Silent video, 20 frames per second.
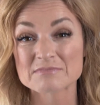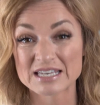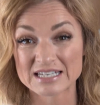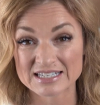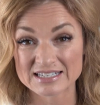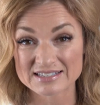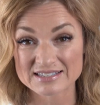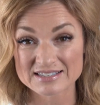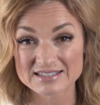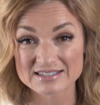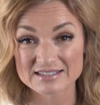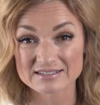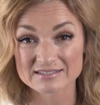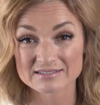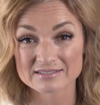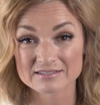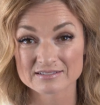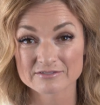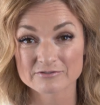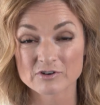minutes
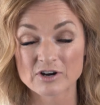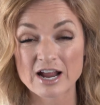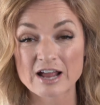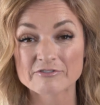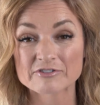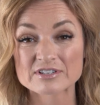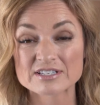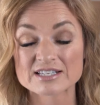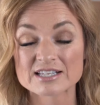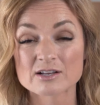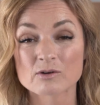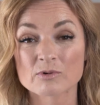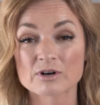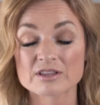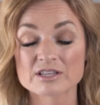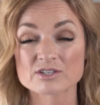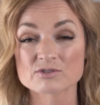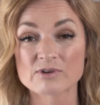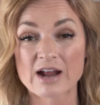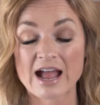for every single one
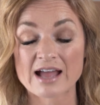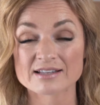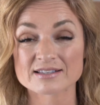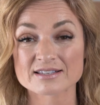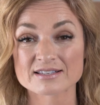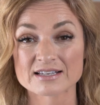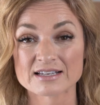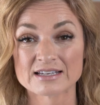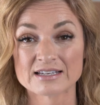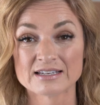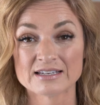of these rats.